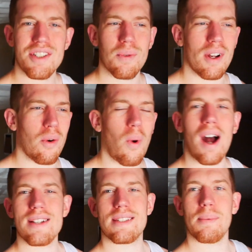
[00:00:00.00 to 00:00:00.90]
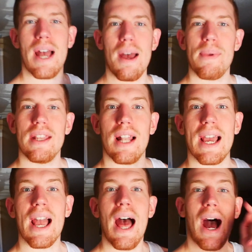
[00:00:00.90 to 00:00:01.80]
You wanna watch some guy being
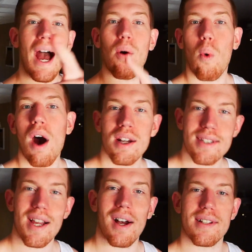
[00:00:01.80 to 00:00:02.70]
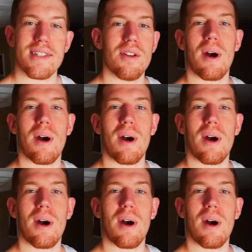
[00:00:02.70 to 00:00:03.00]
like, I wanna talk to you,